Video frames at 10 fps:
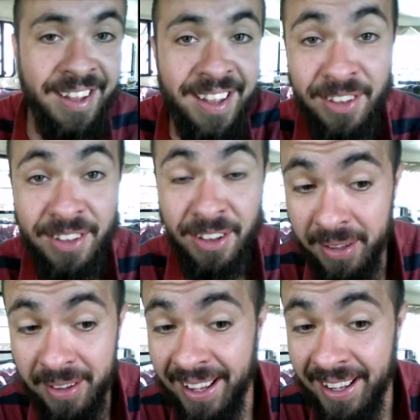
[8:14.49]

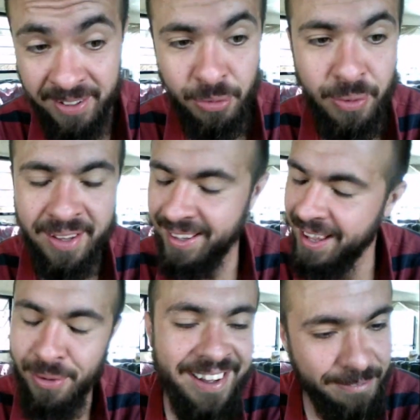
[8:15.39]
tribulation is that's what I
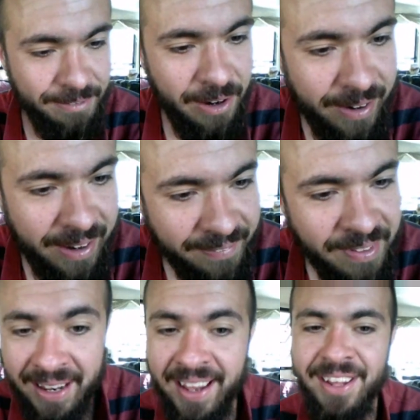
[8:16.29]
covered. All right, and
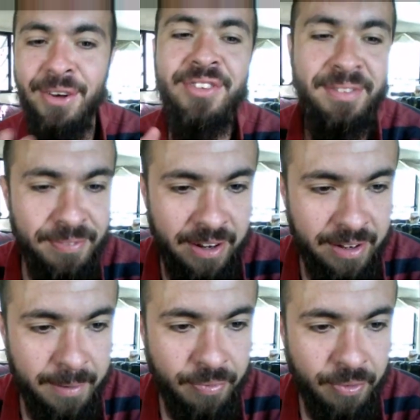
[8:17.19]
it goes even further.
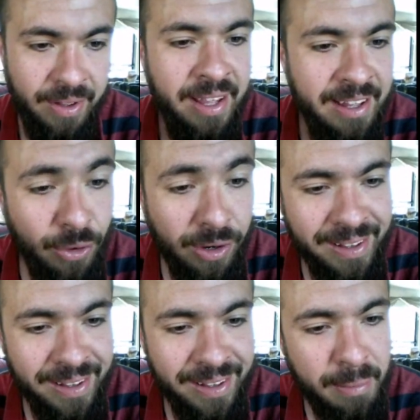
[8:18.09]
Okay, he frequently
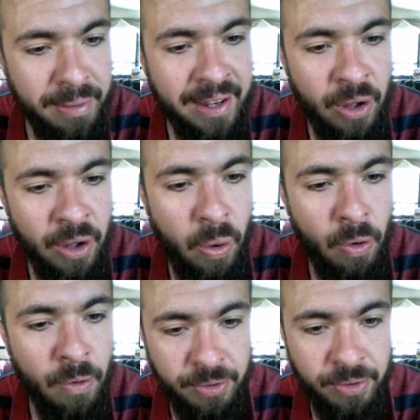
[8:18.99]
shopped at Whole
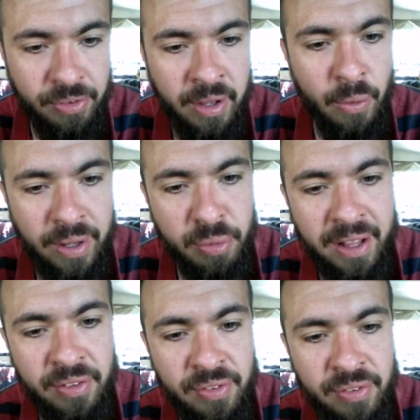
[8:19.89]
Foods, which makes
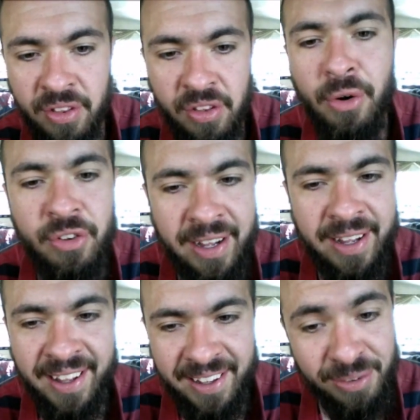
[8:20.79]
this all the more shocking and
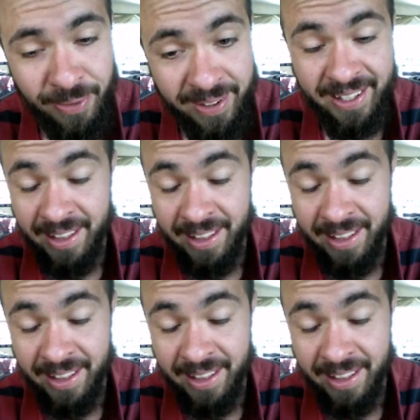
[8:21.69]
disappointing. Yes, it does make